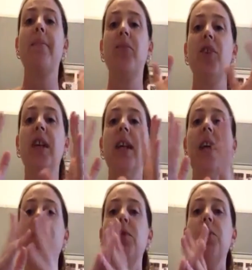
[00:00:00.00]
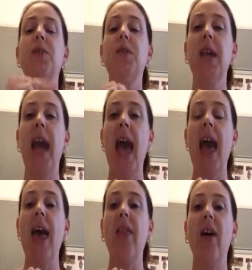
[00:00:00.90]
Bring them all
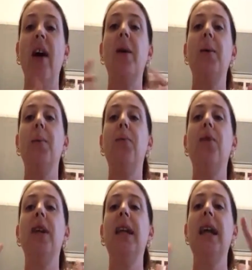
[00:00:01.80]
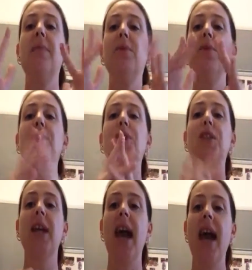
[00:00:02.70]
together, bring them all
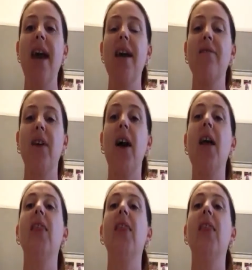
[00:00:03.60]
together,